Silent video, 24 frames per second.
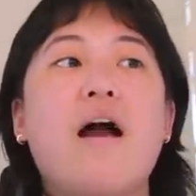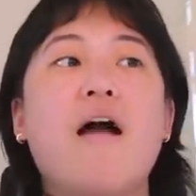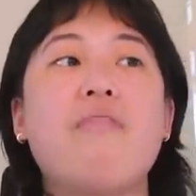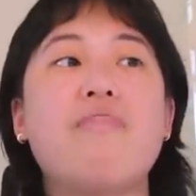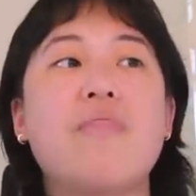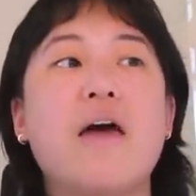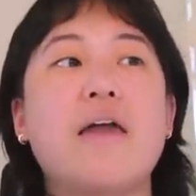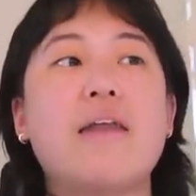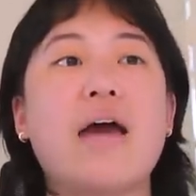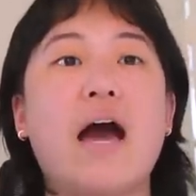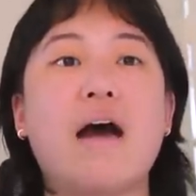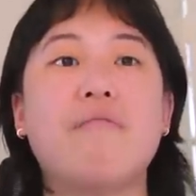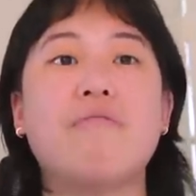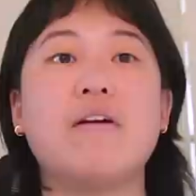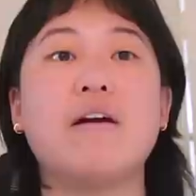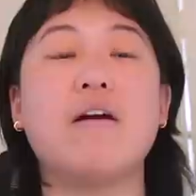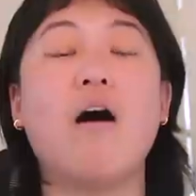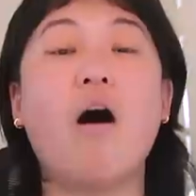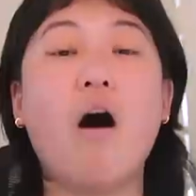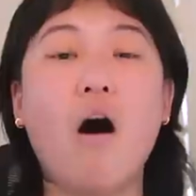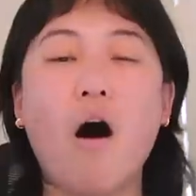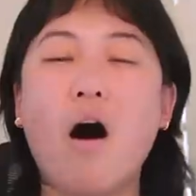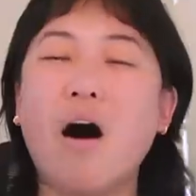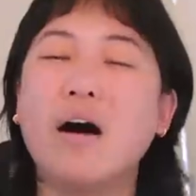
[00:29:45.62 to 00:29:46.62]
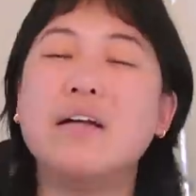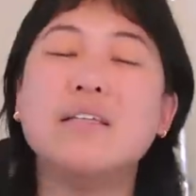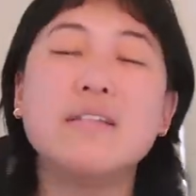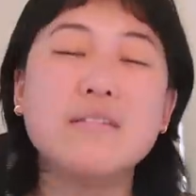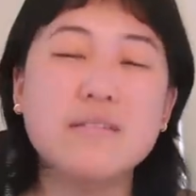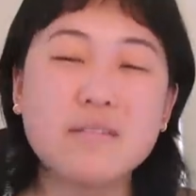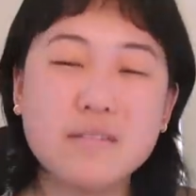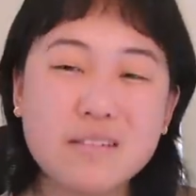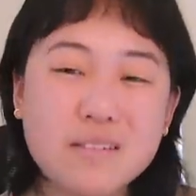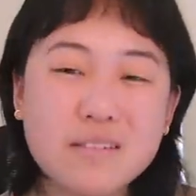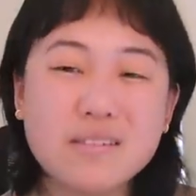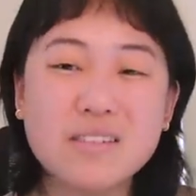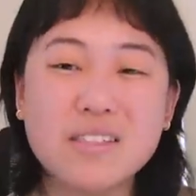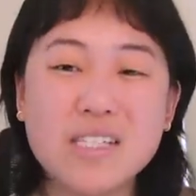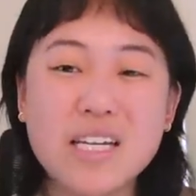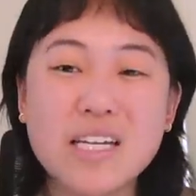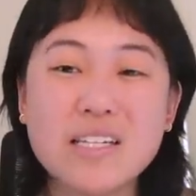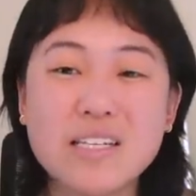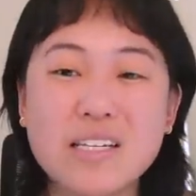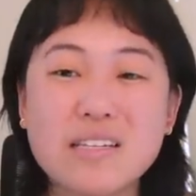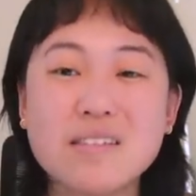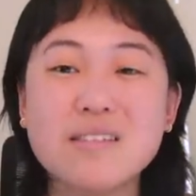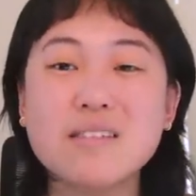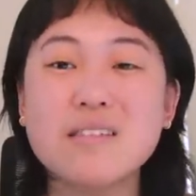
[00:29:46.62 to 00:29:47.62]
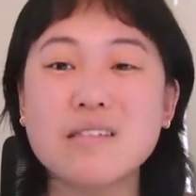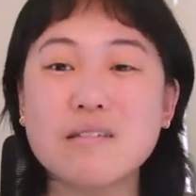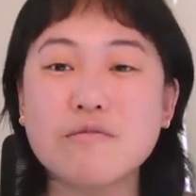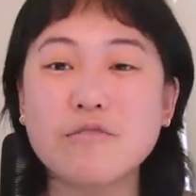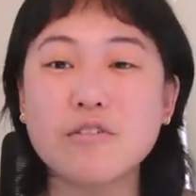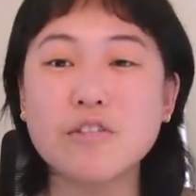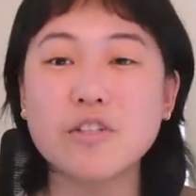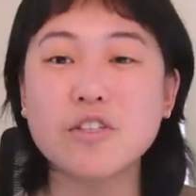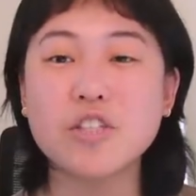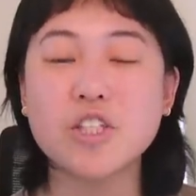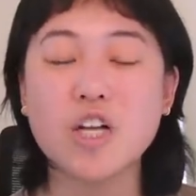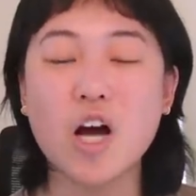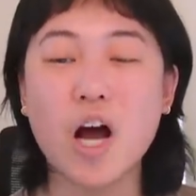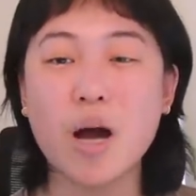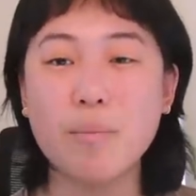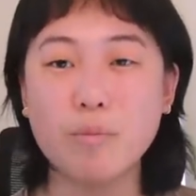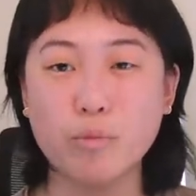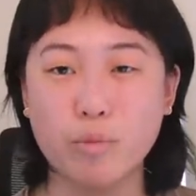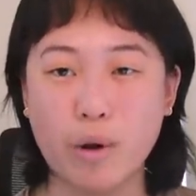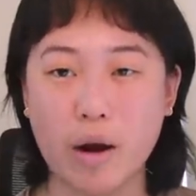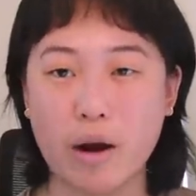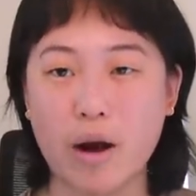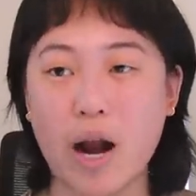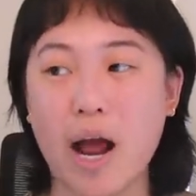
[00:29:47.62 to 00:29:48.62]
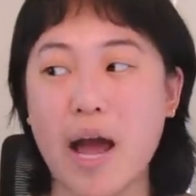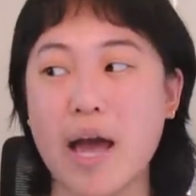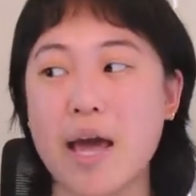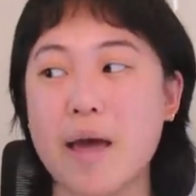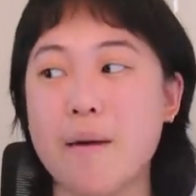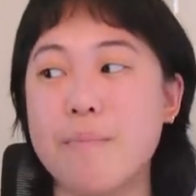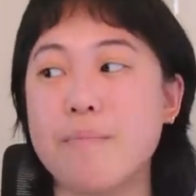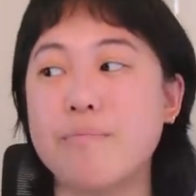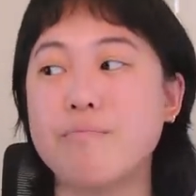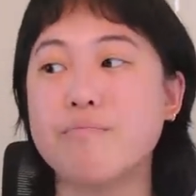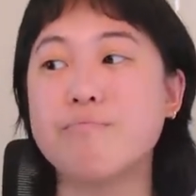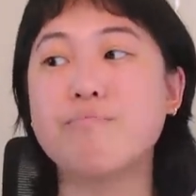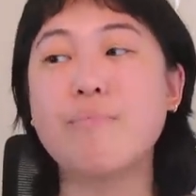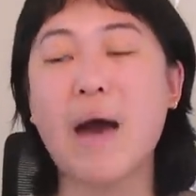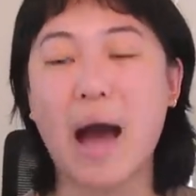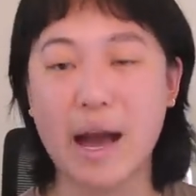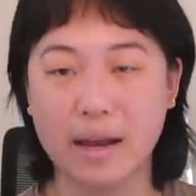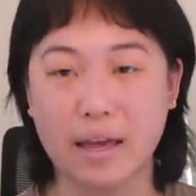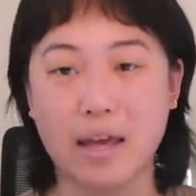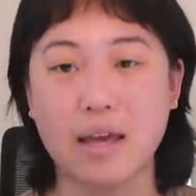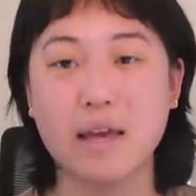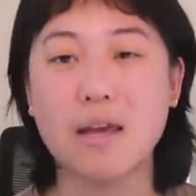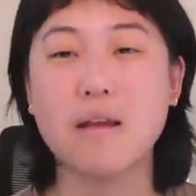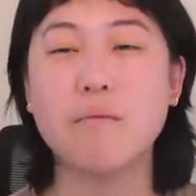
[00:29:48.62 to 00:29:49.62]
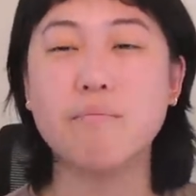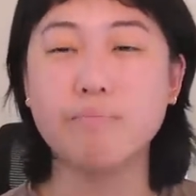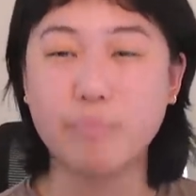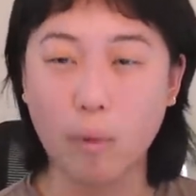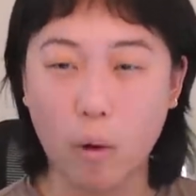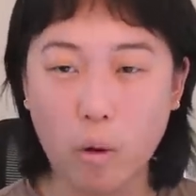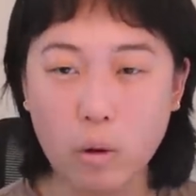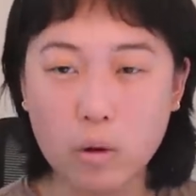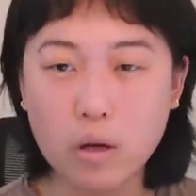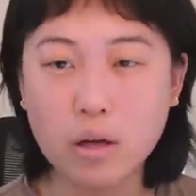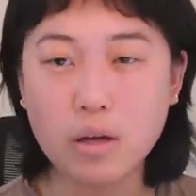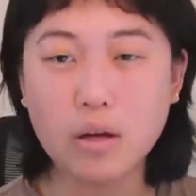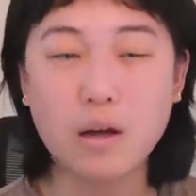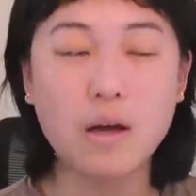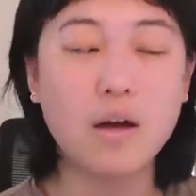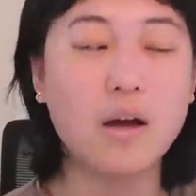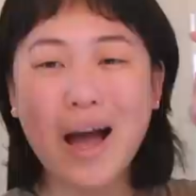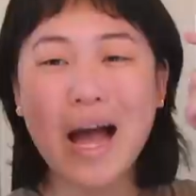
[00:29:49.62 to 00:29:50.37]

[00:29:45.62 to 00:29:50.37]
and then having on seasons for the shop where I am packing in bulk.